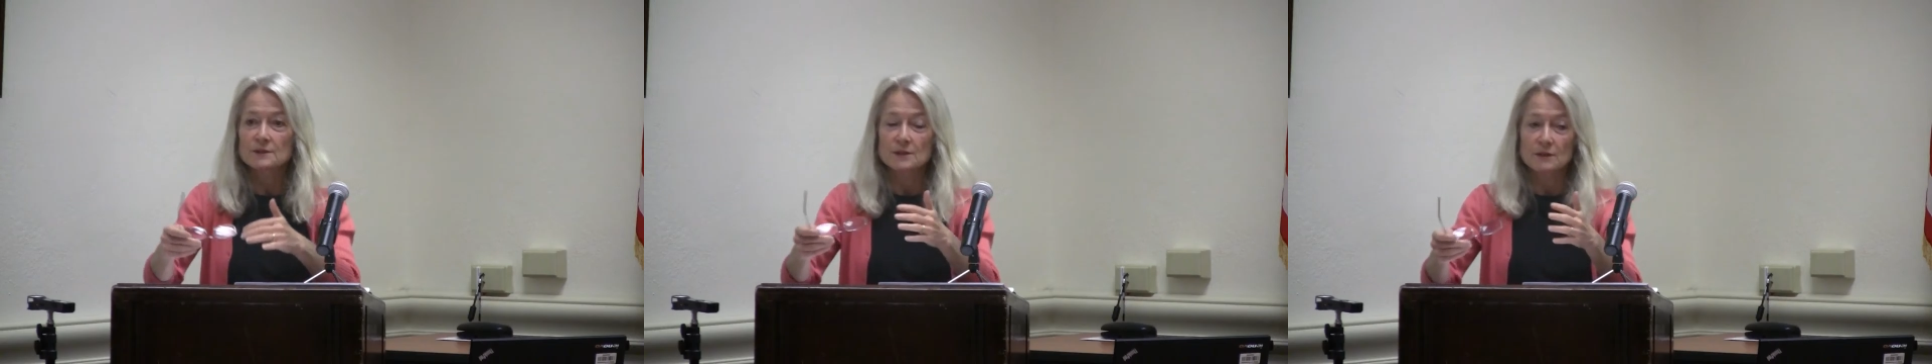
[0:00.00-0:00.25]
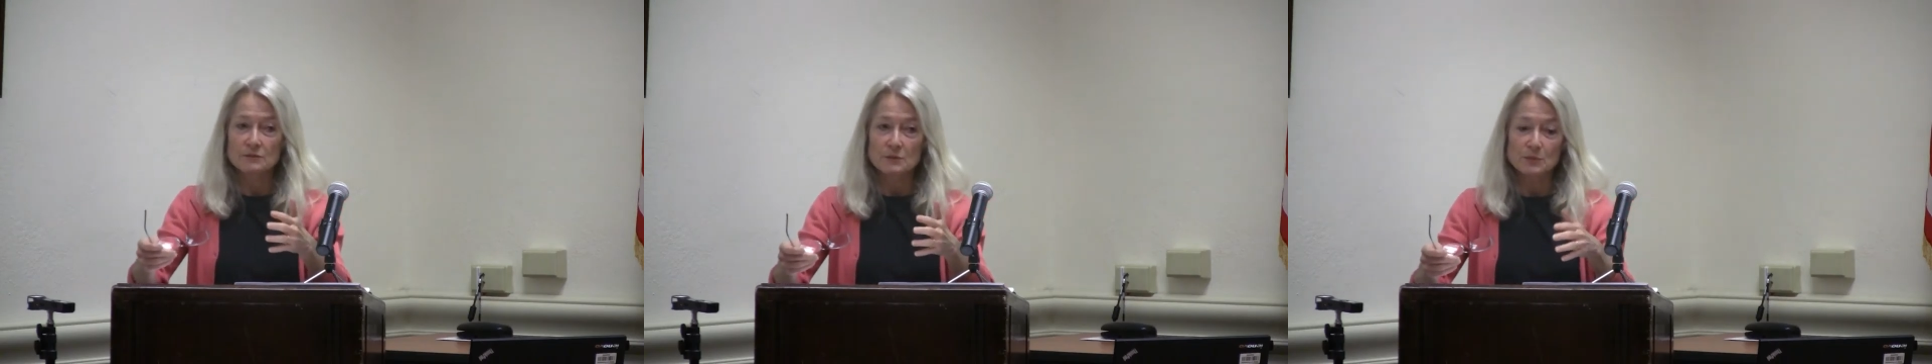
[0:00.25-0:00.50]

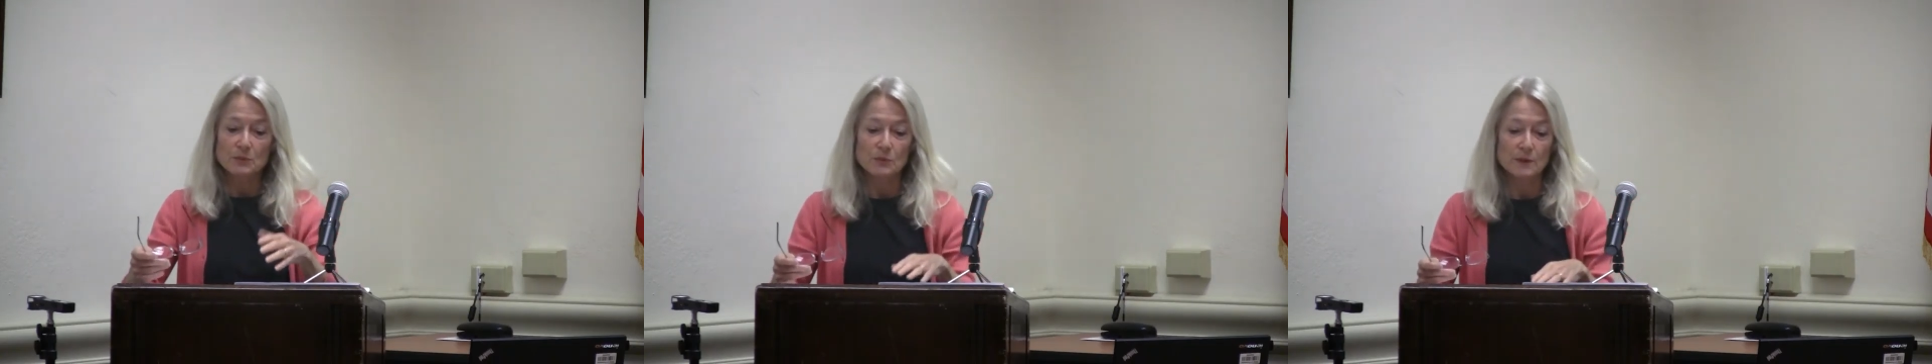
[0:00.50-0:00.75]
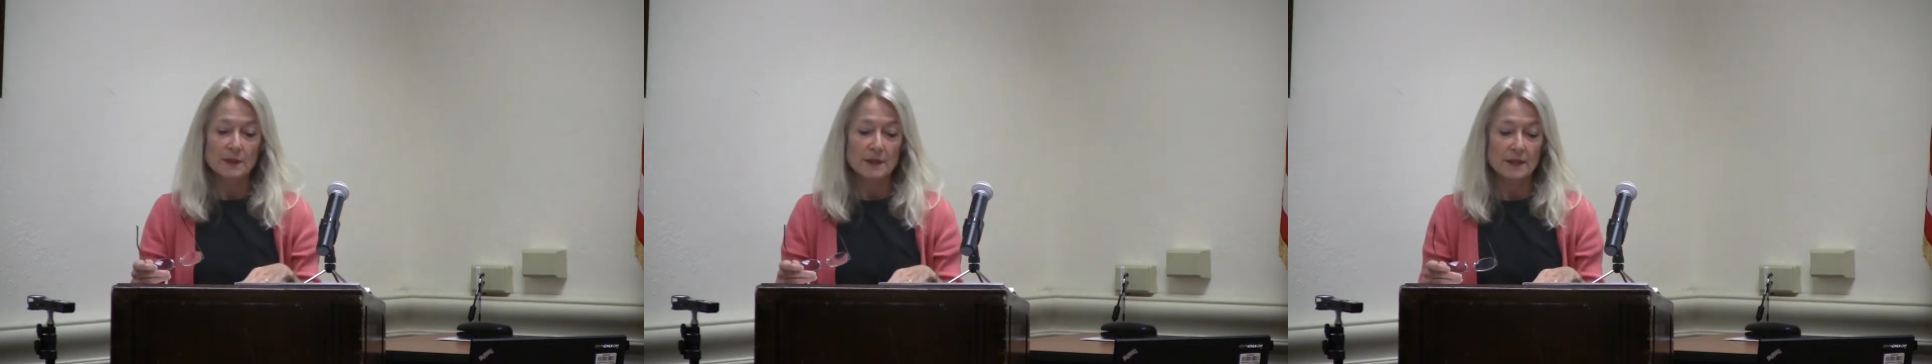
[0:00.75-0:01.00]

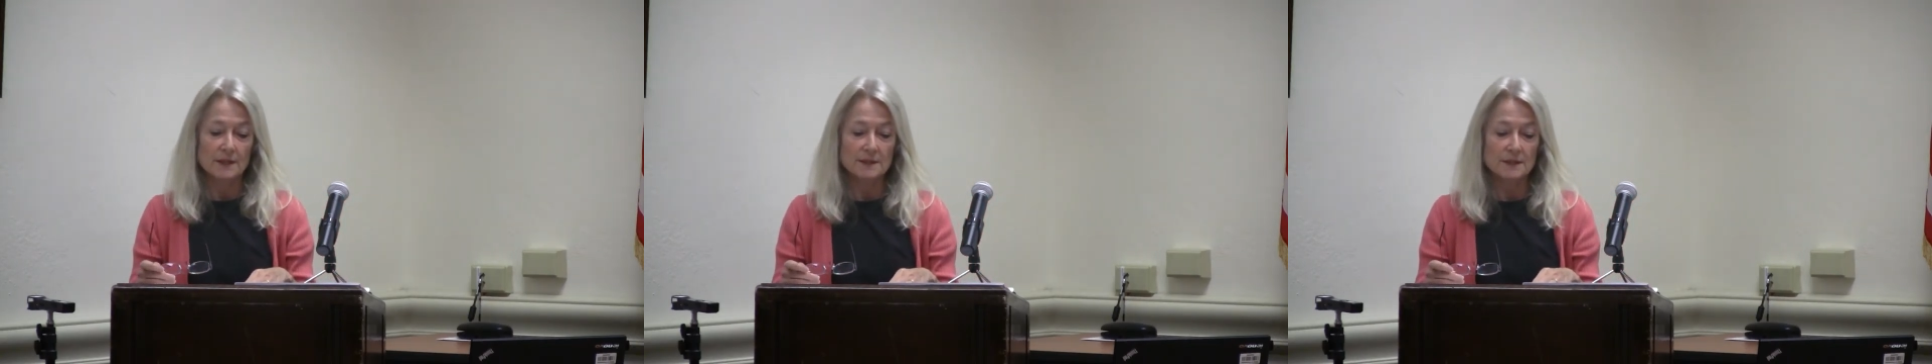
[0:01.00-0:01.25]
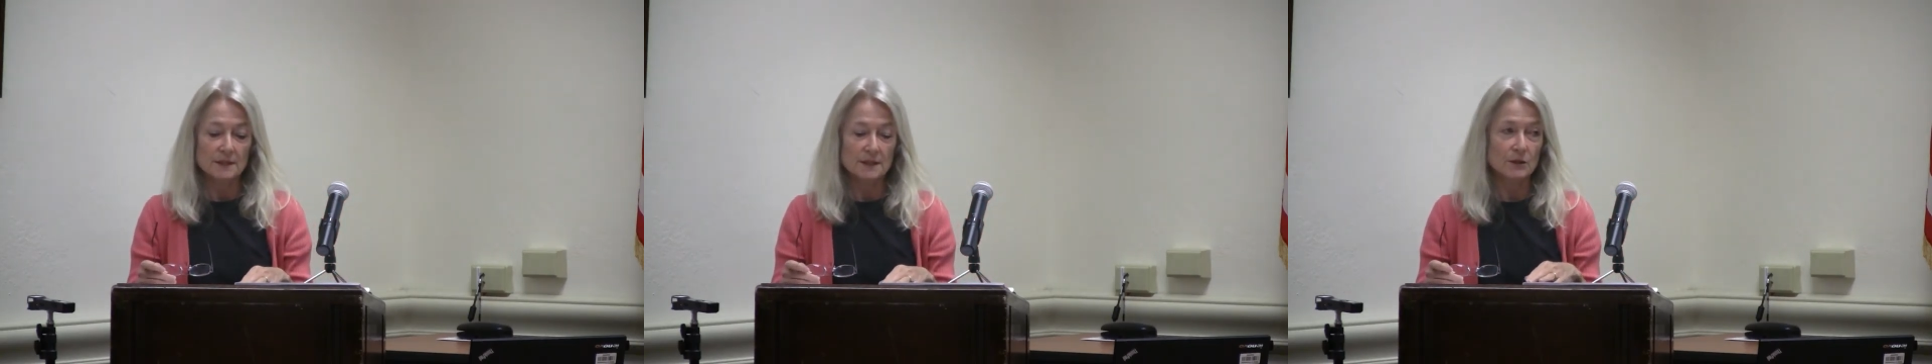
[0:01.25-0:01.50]
self-employed
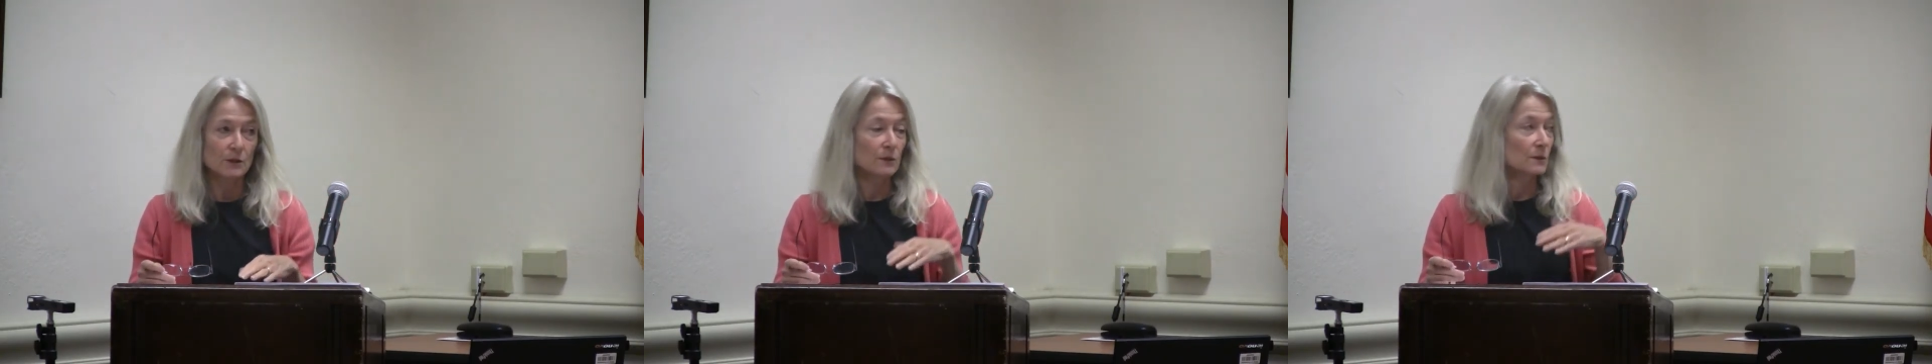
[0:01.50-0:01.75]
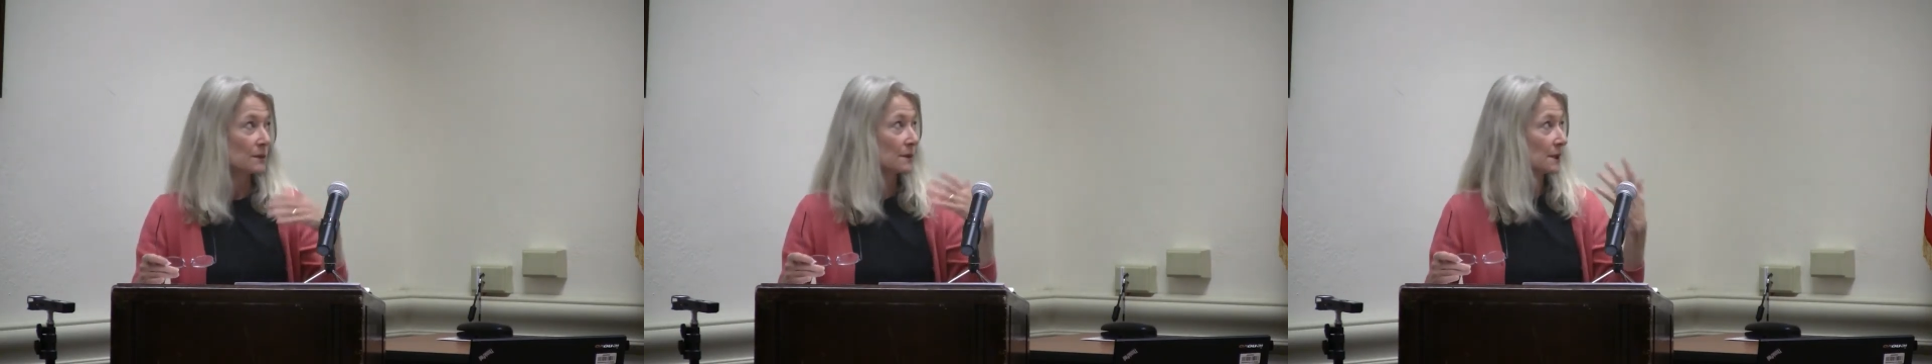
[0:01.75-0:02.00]
as a
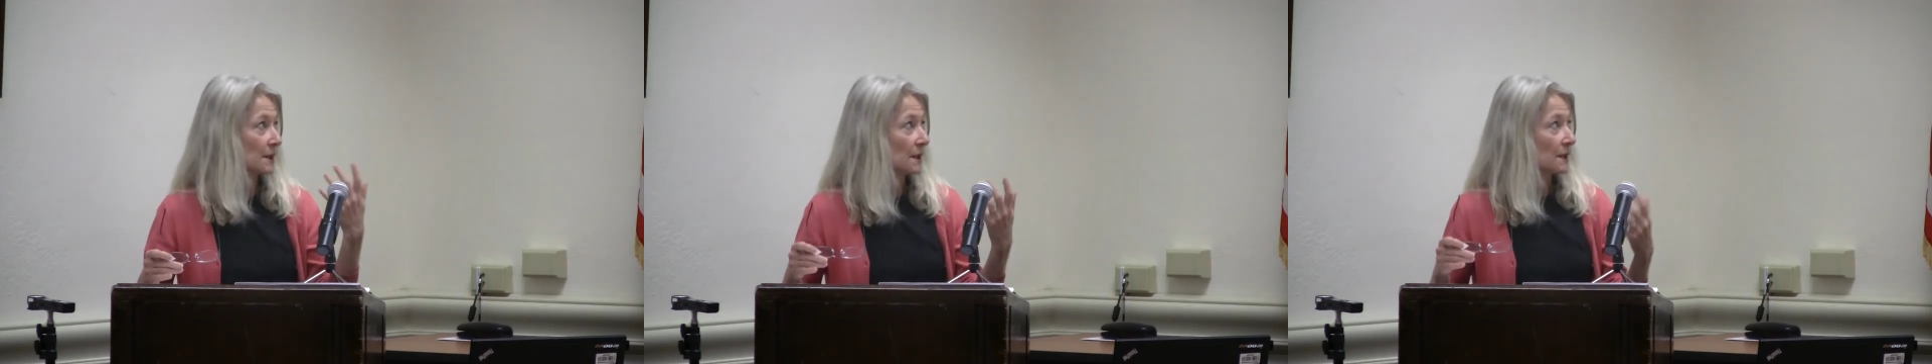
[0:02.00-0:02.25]
coal